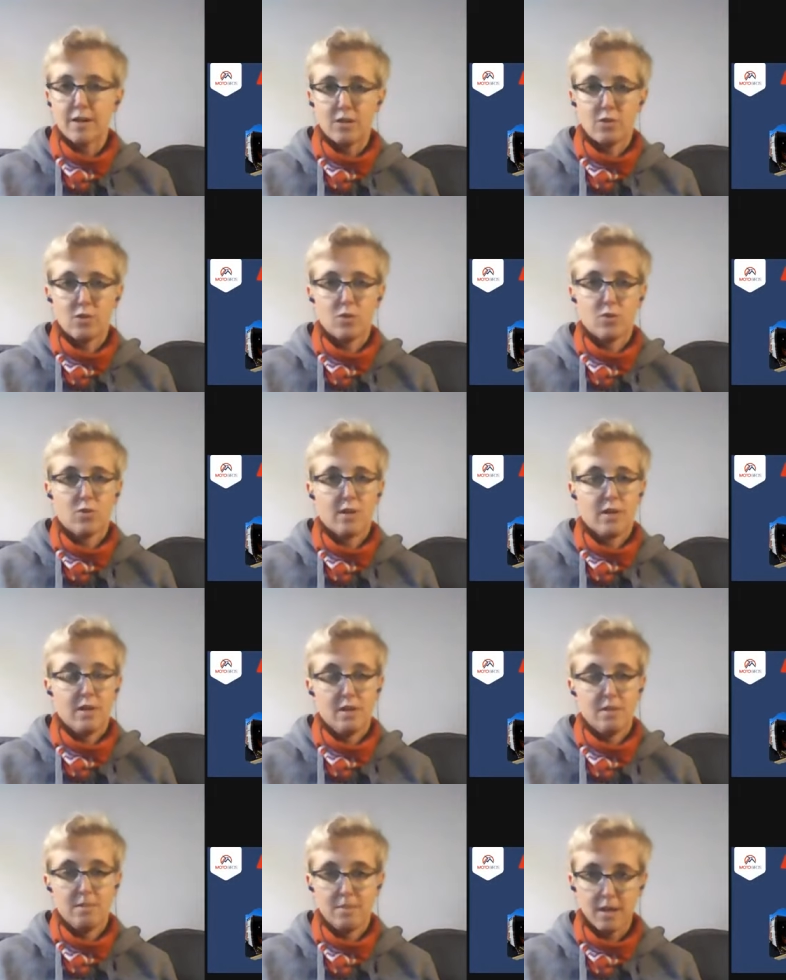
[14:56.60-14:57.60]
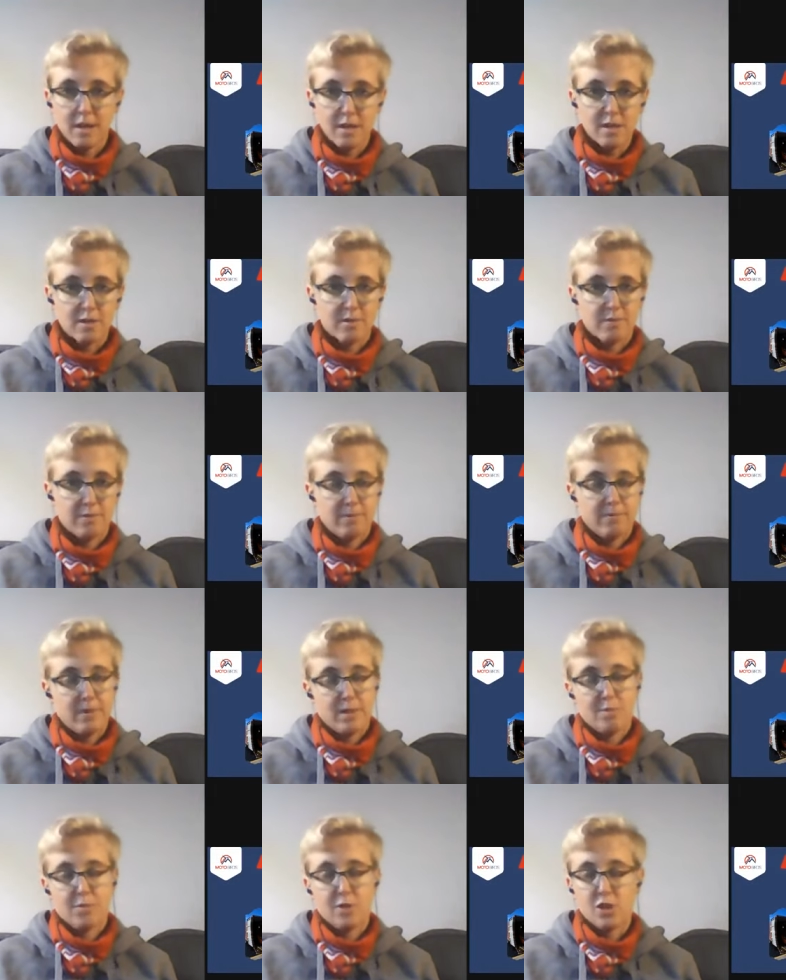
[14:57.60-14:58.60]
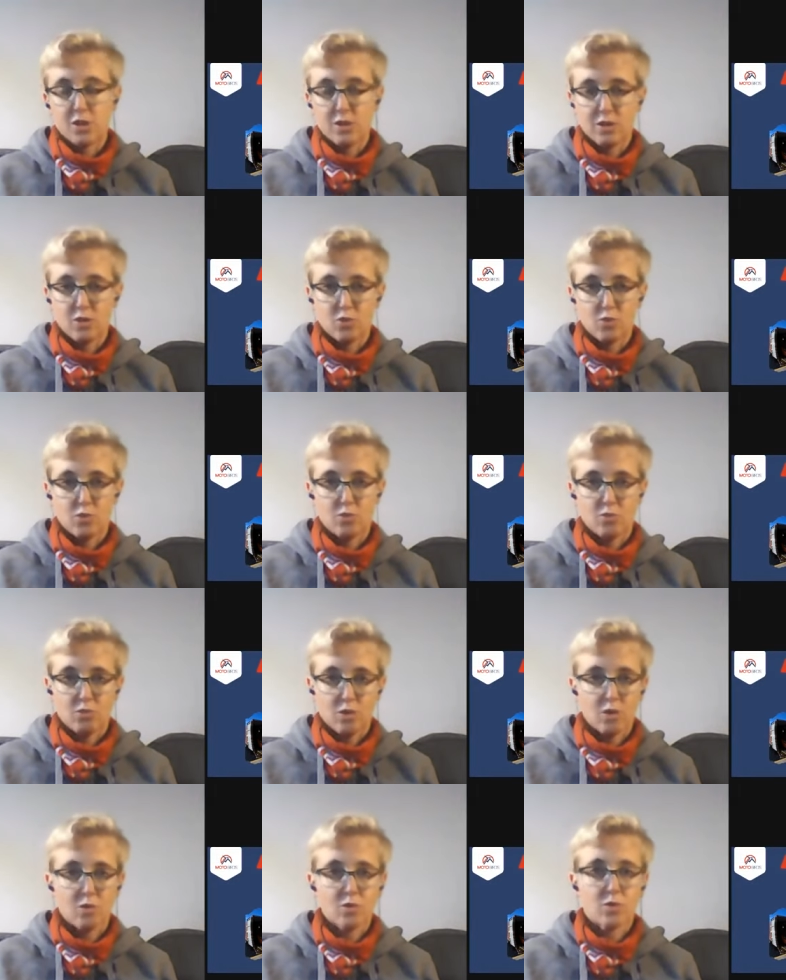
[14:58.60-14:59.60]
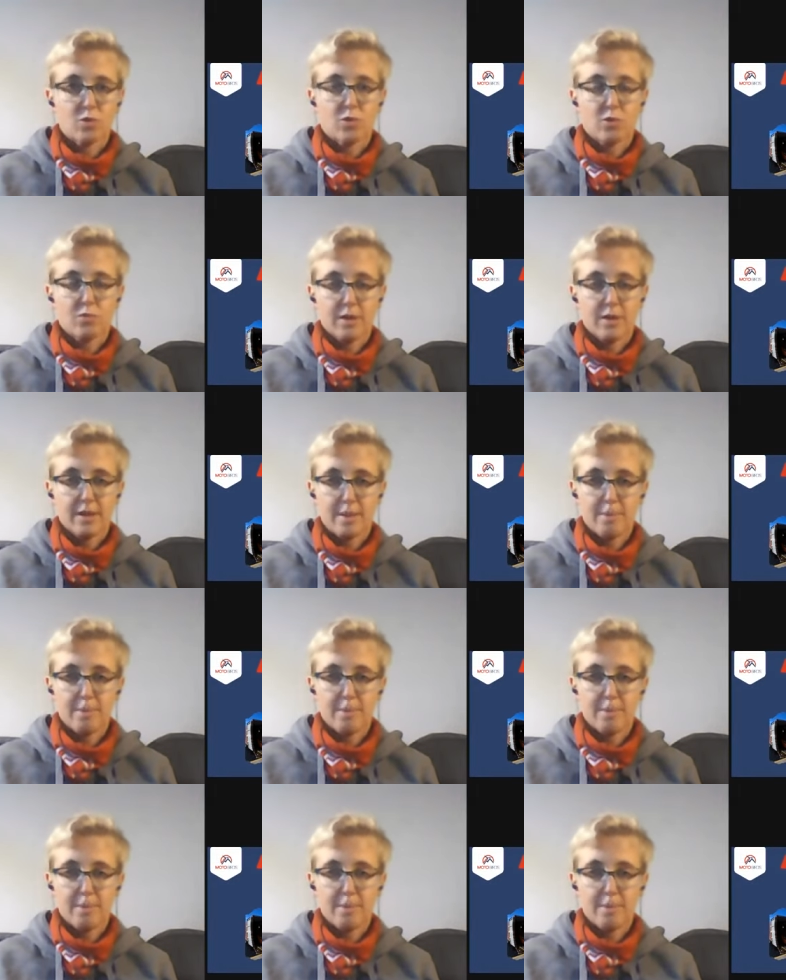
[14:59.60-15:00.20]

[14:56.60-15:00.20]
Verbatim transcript: we'll write you emails, especially to those who are already